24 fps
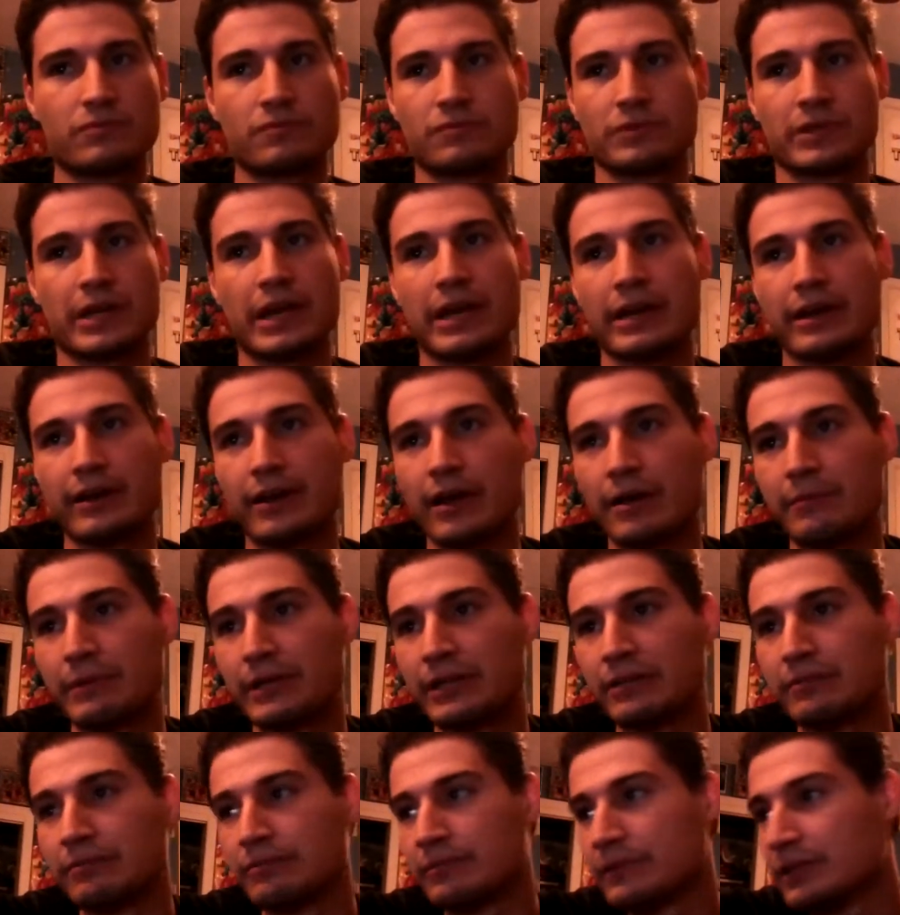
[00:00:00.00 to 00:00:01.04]
forget it. I
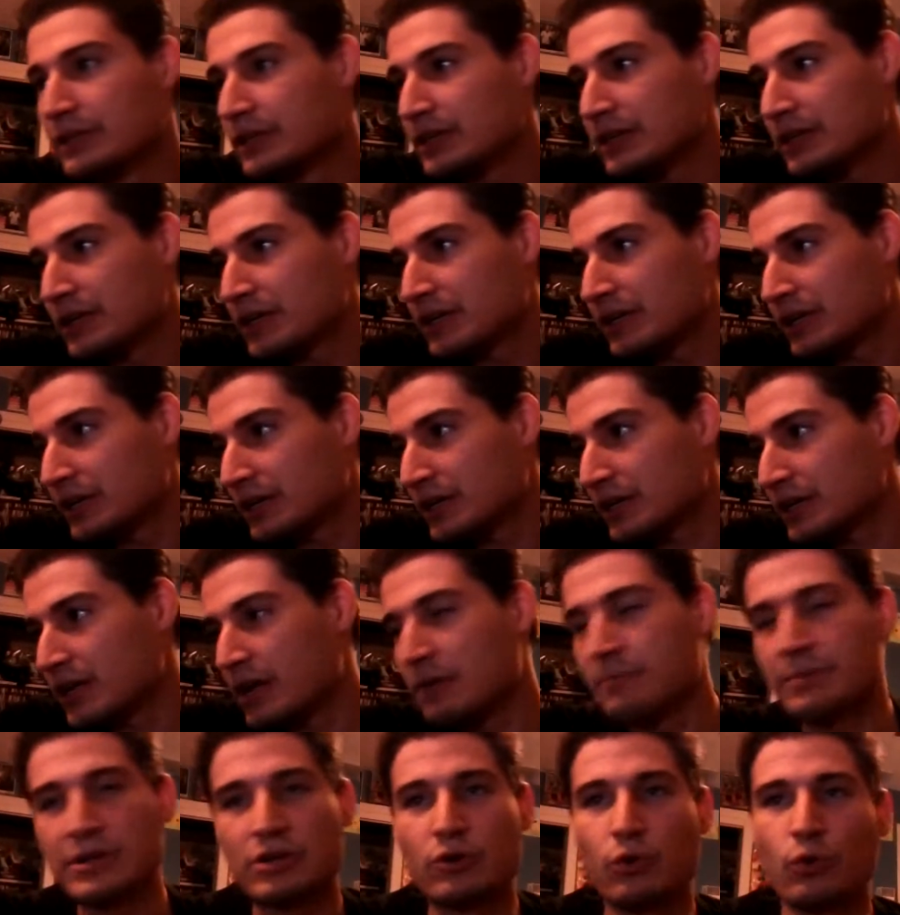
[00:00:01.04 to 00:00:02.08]
mean,
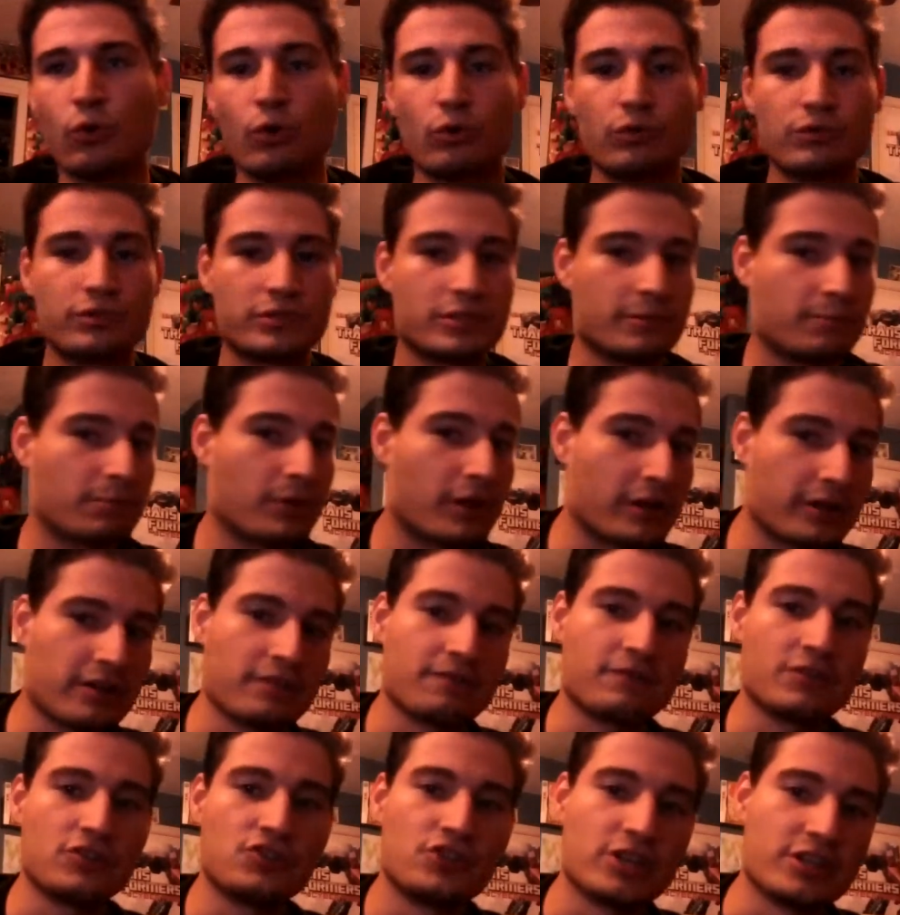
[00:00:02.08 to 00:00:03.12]
it'd be cool to plug
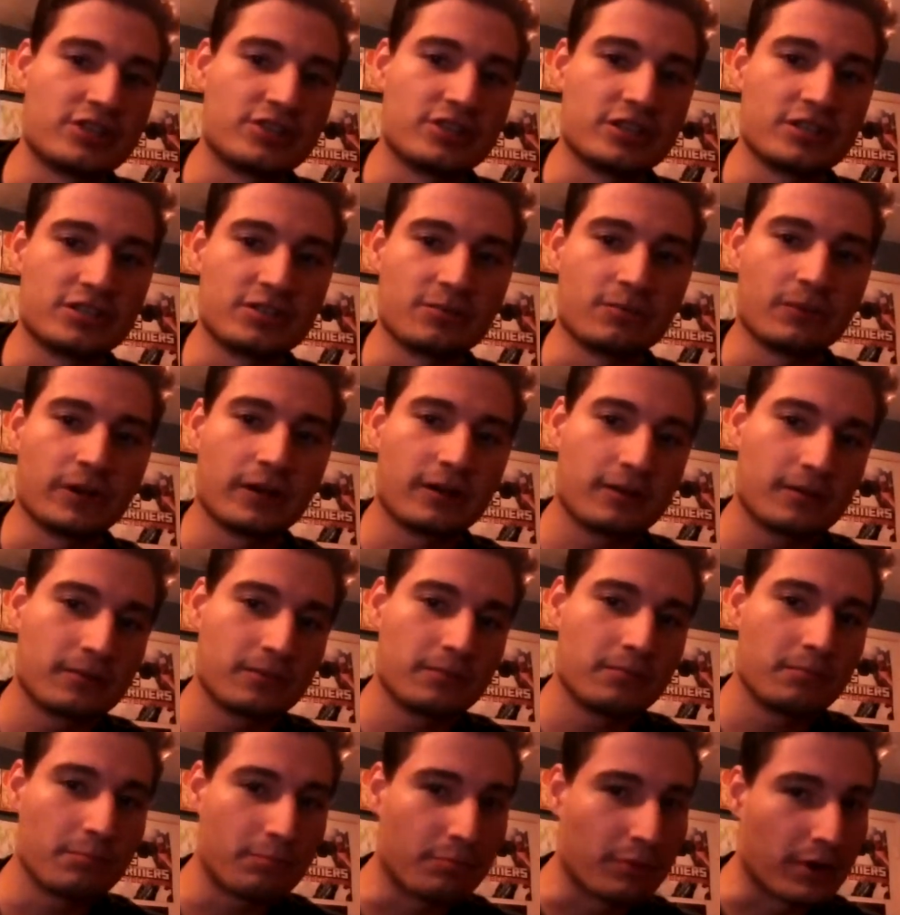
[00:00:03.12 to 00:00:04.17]
in VGHC somewhere,
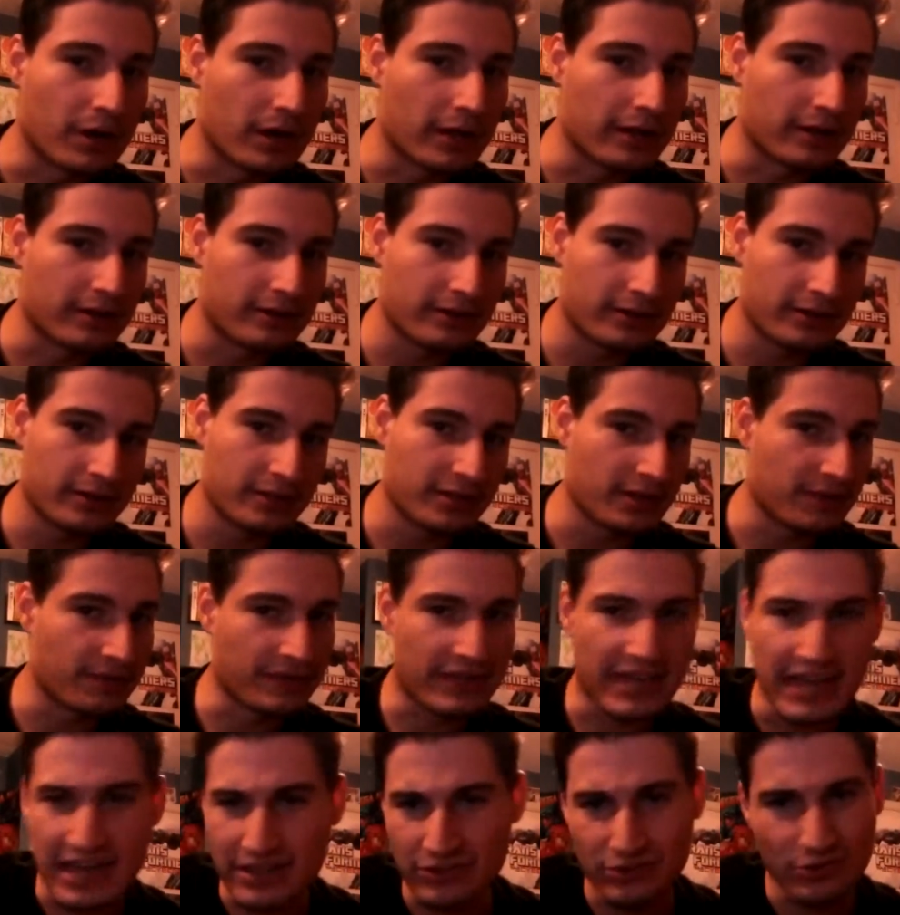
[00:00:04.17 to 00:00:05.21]
but if
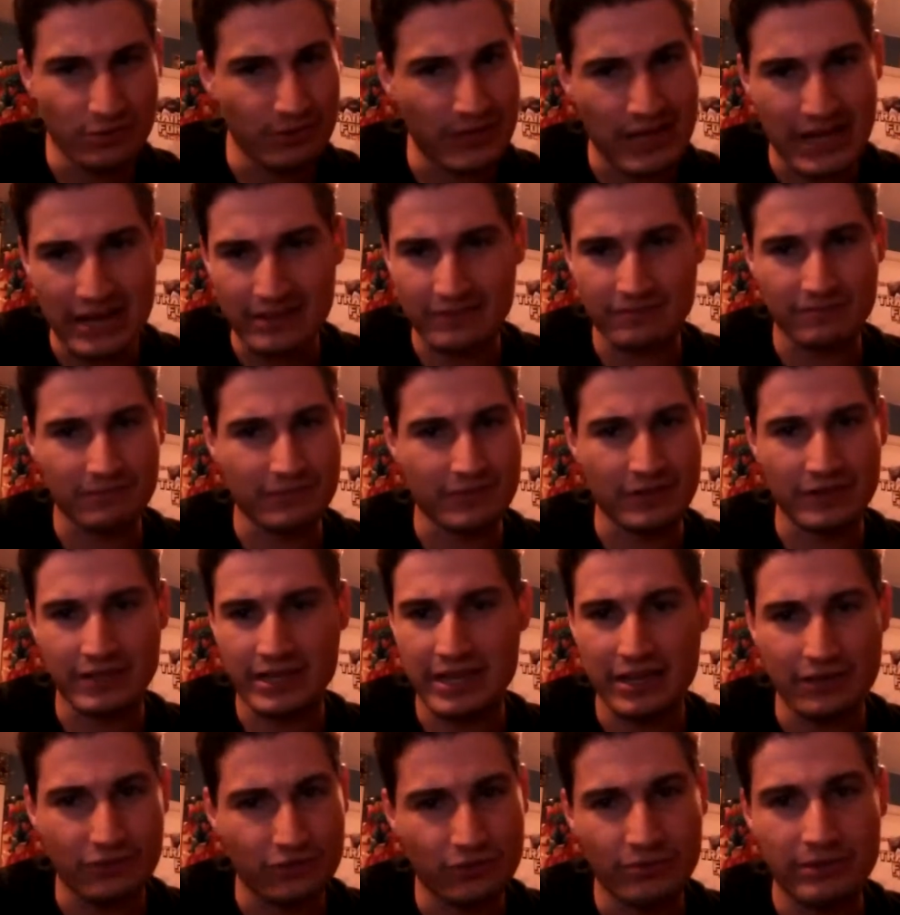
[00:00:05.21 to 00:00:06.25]
you can't do that, then you
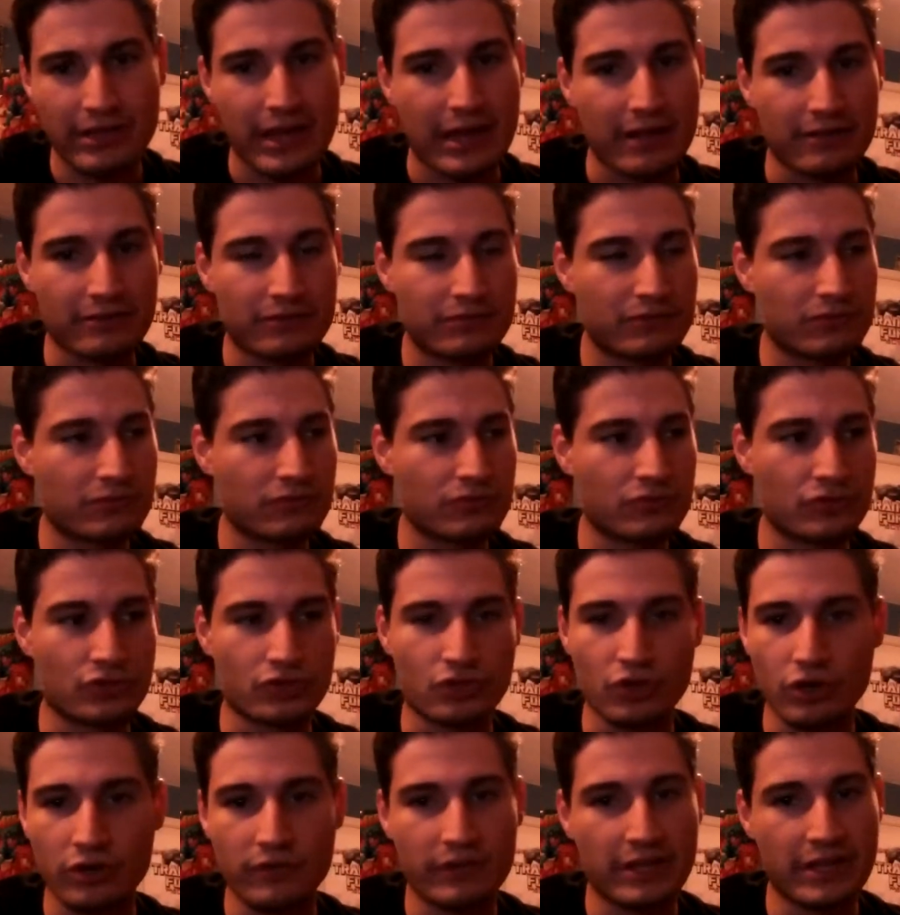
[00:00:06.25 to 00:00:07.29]
can't do that.
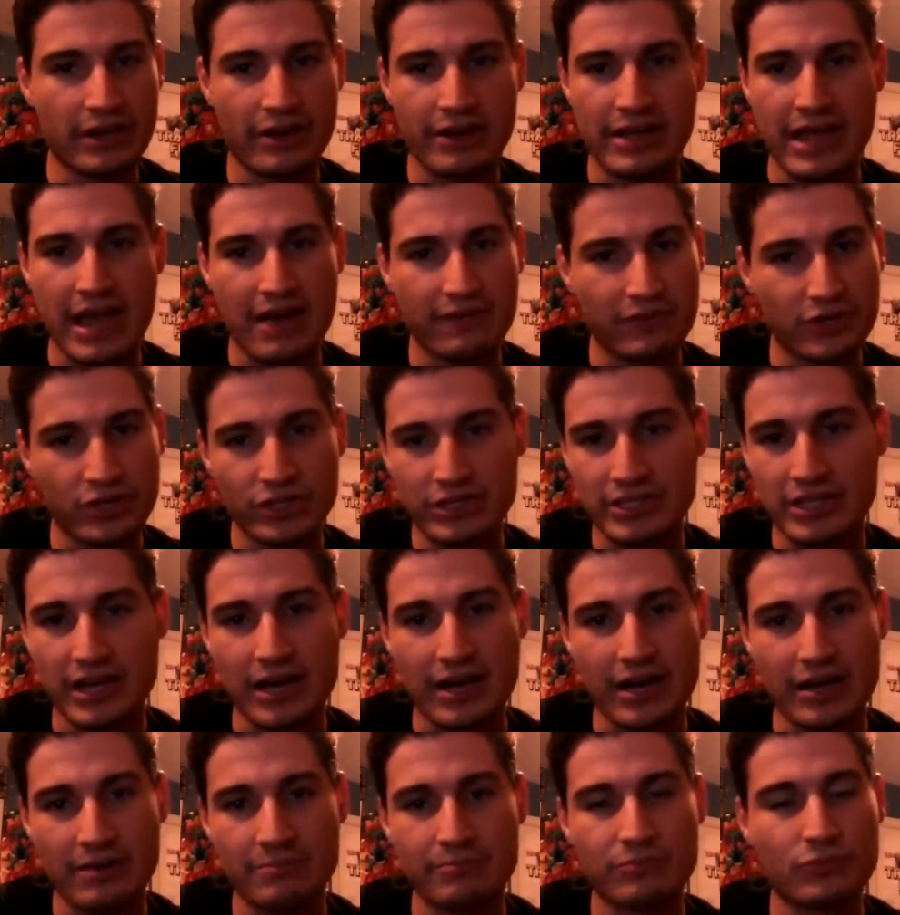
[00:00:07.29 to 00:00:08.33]
Just go over there, you have a good
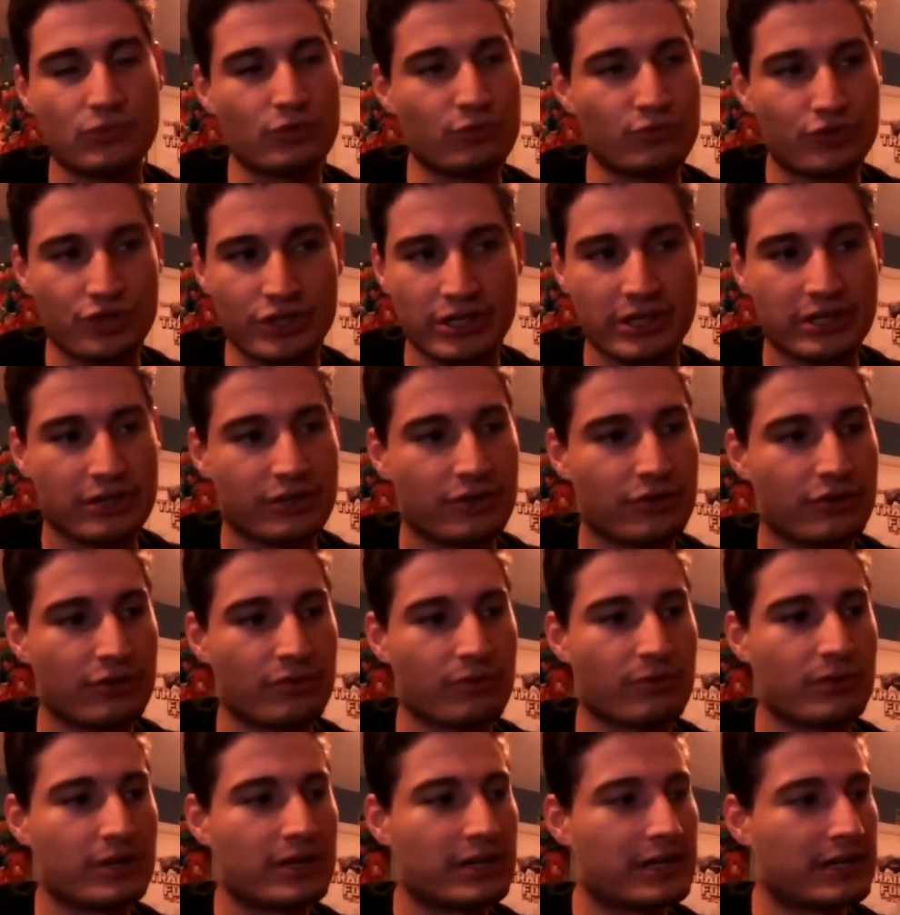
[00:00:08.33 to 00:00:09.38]
time, do what you need to
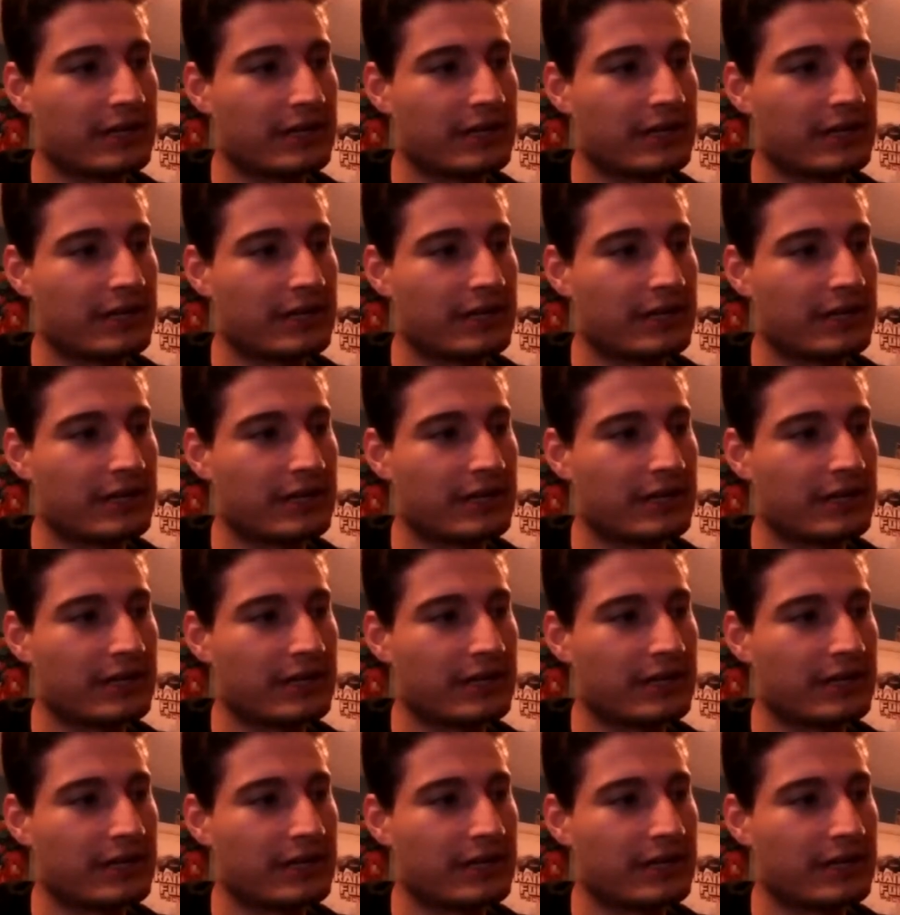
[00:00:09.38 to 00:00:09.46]
do,